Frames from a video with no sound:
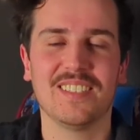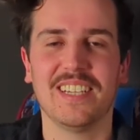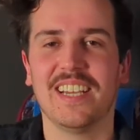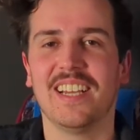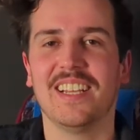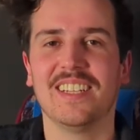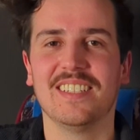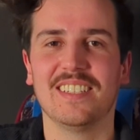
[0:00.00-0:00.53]

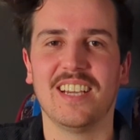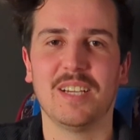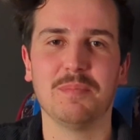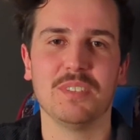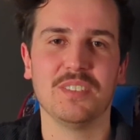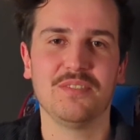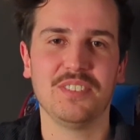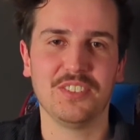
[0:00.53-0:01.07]
and
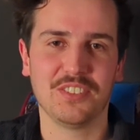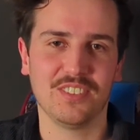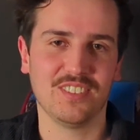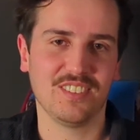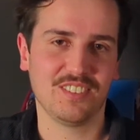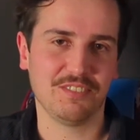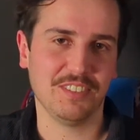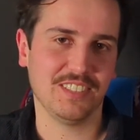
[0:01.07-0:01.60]
I'm a
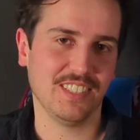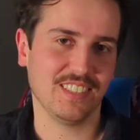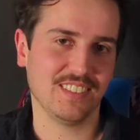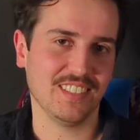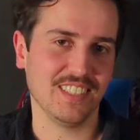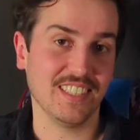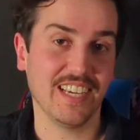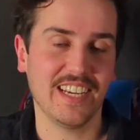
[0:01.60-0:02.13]
Fusion
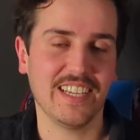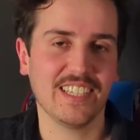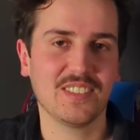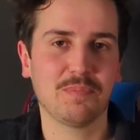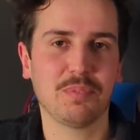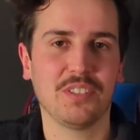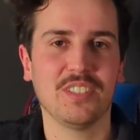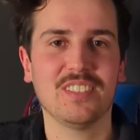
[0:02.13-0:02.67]
360 CAD
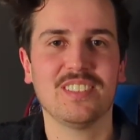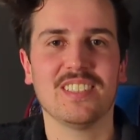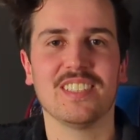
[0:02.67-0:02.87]
expert.